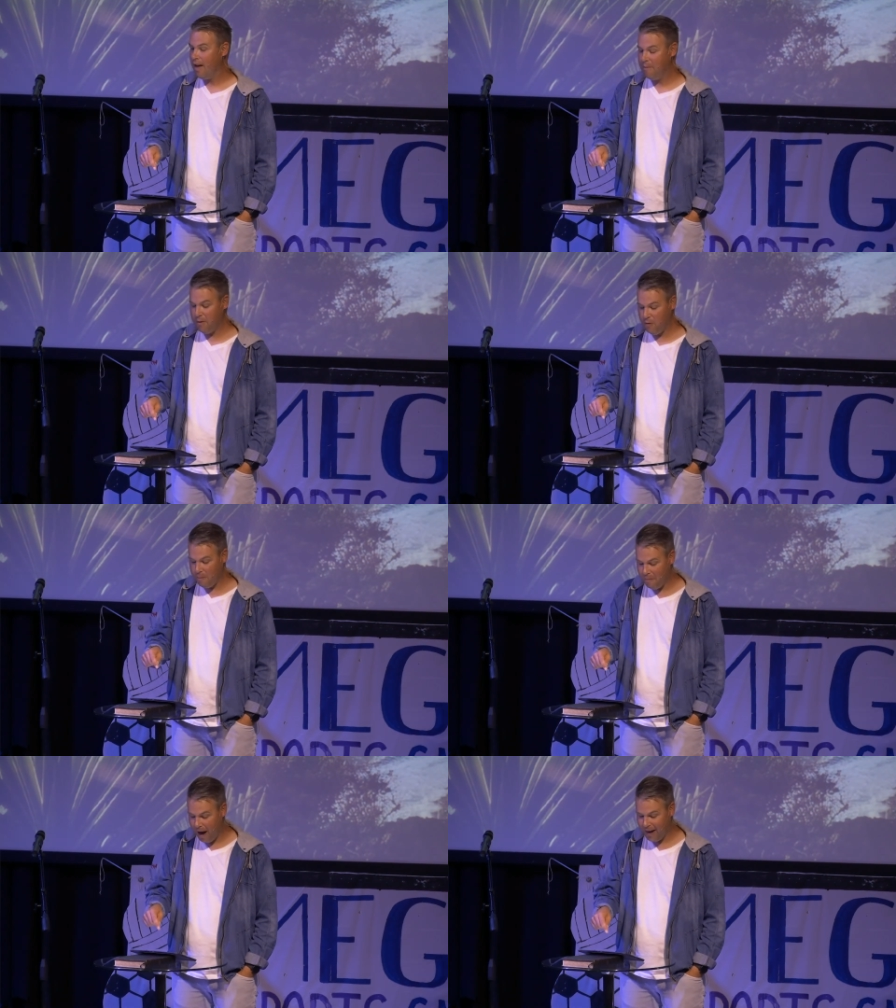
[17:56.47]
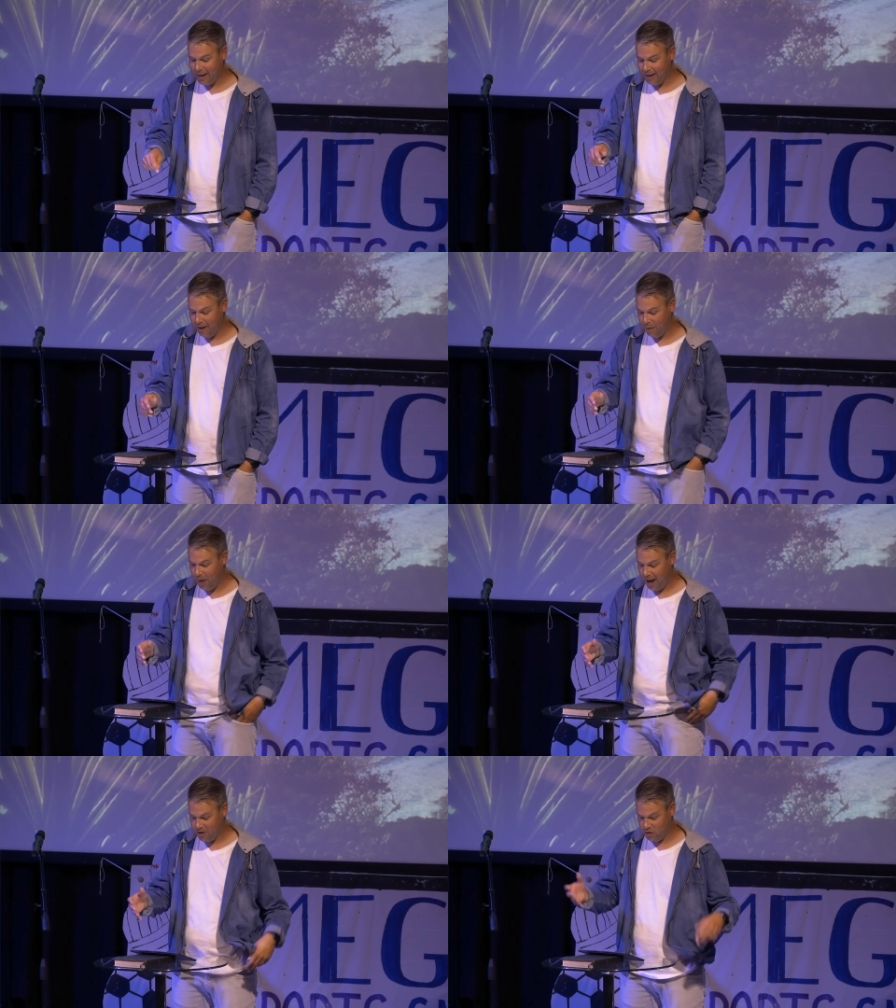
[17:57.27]
and be reminded of
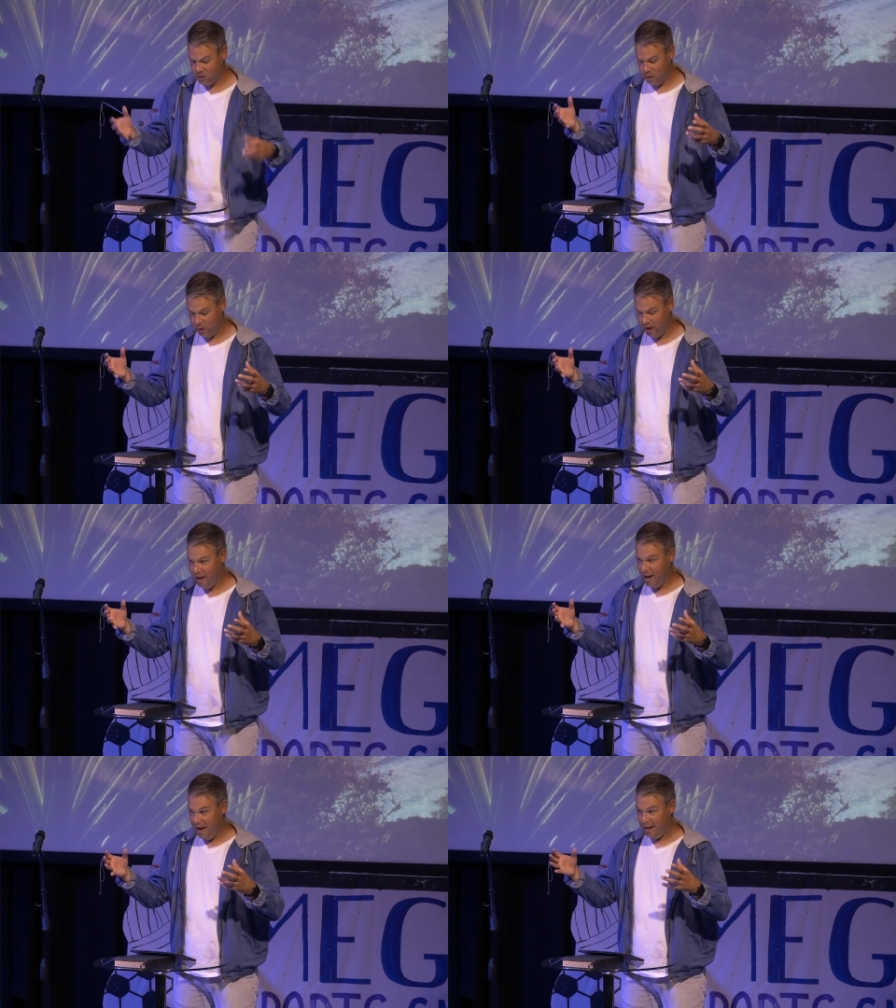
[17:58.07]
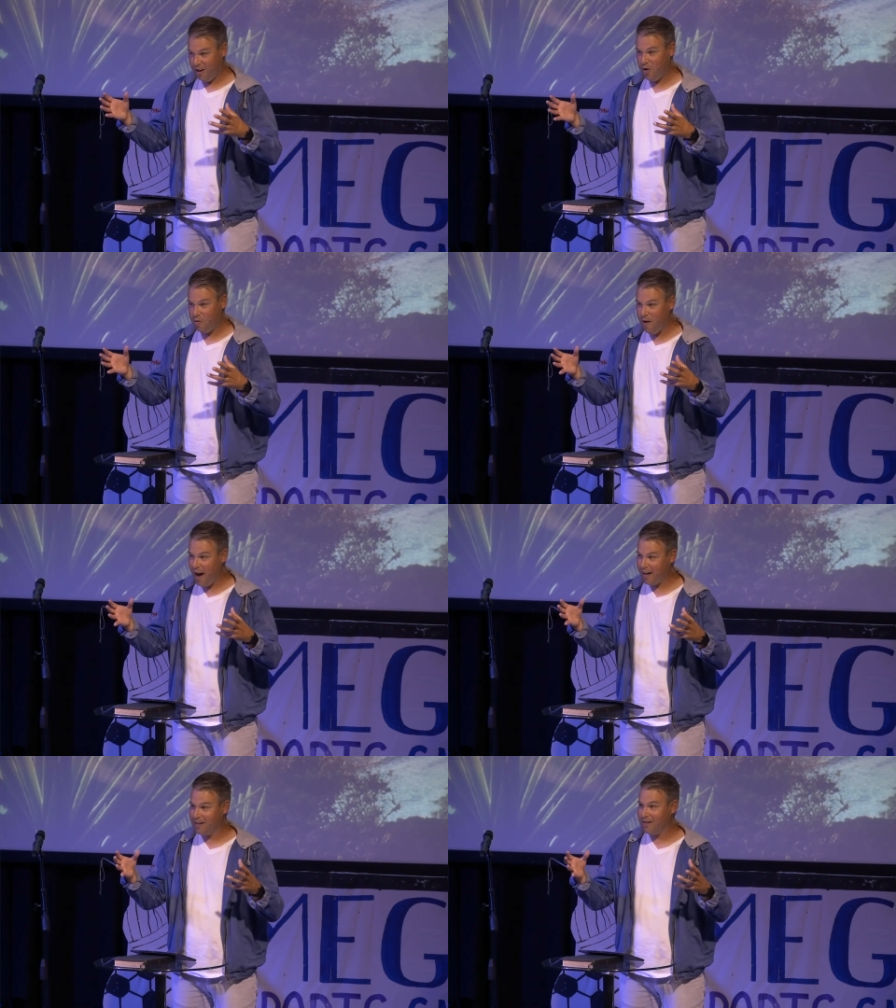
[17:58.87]
that truth and
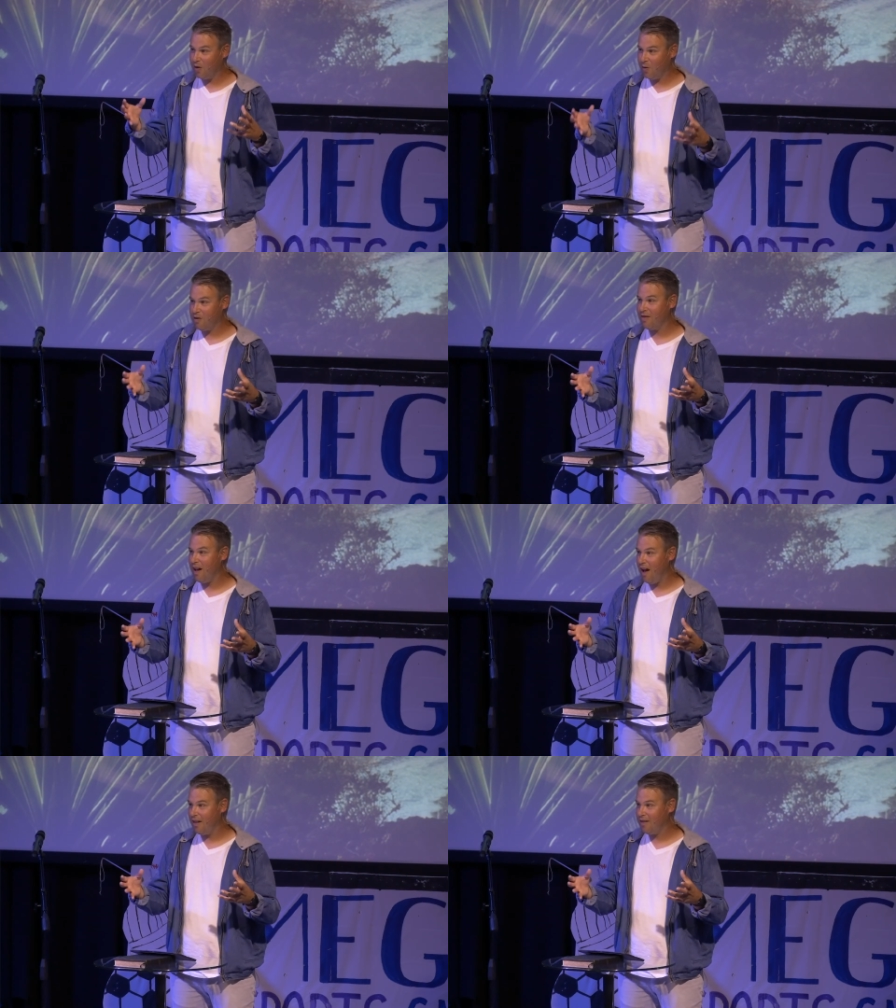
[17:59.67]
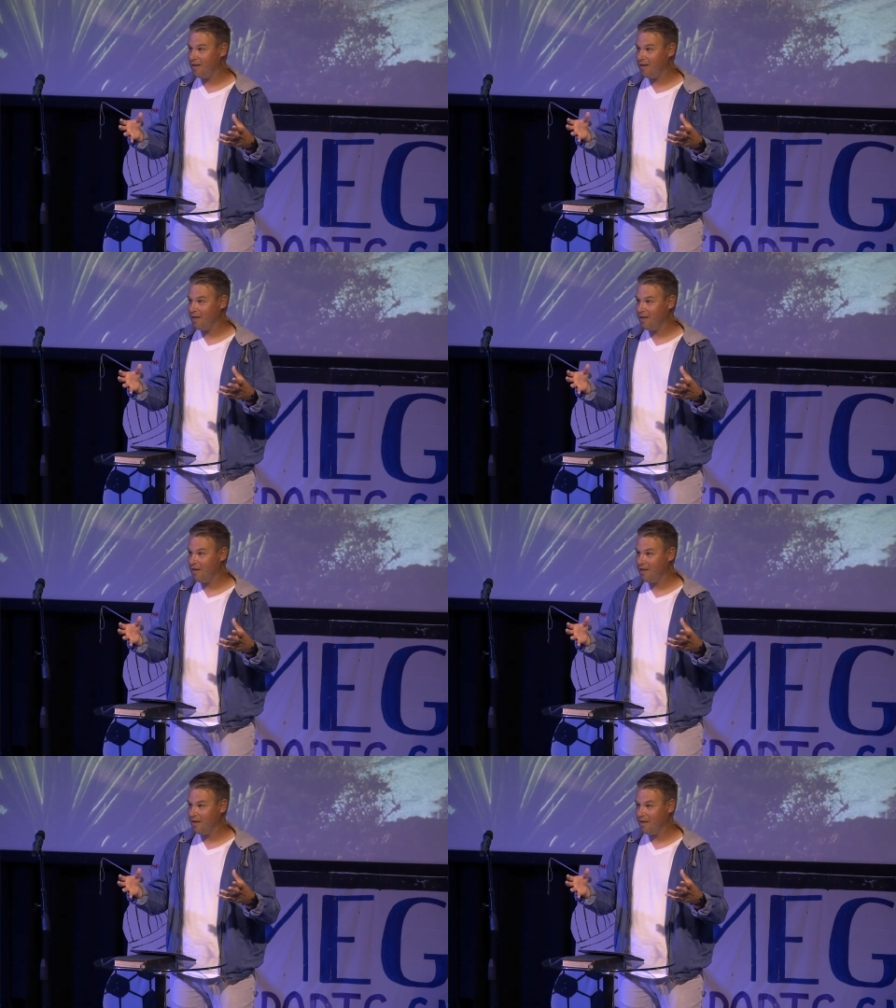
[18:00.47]
correct those thoughts
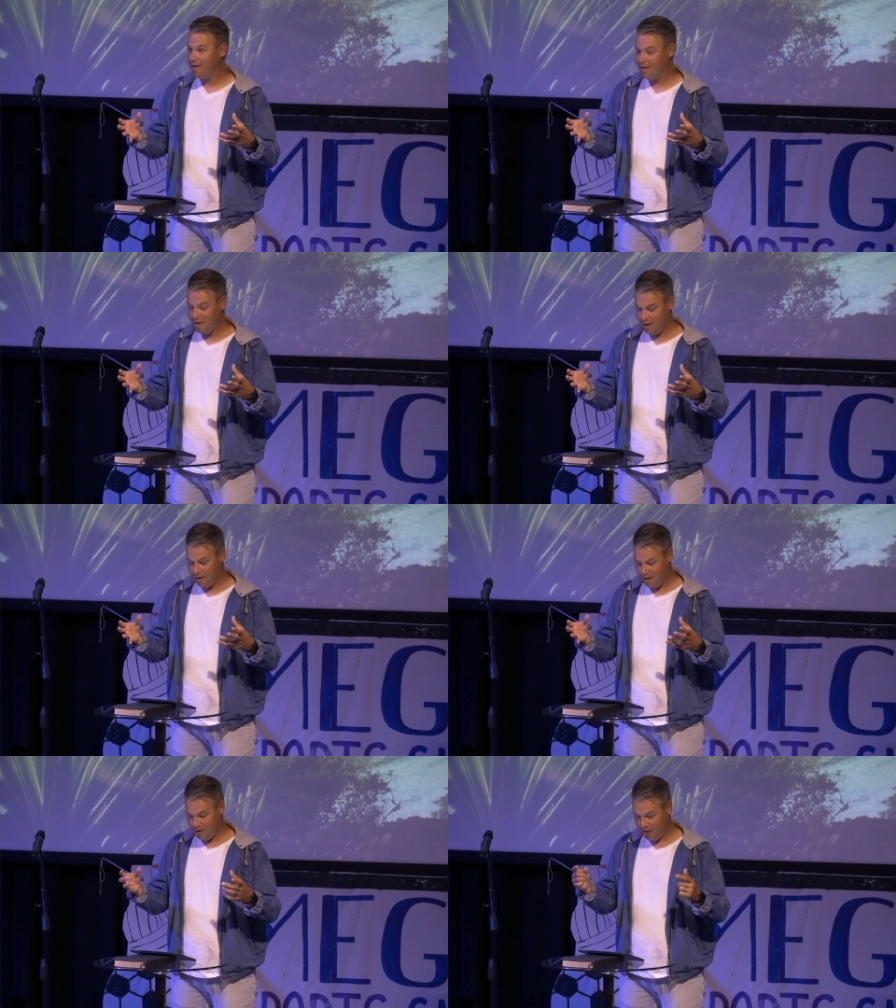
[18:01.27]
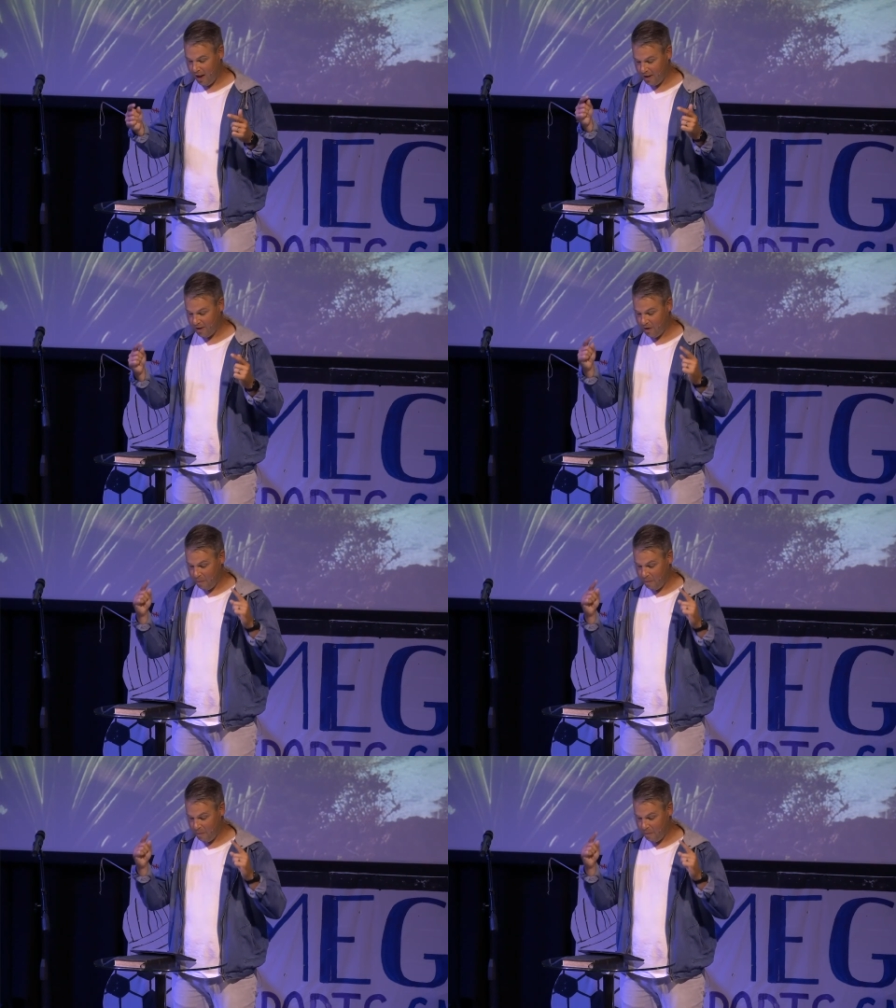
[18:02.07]
so that your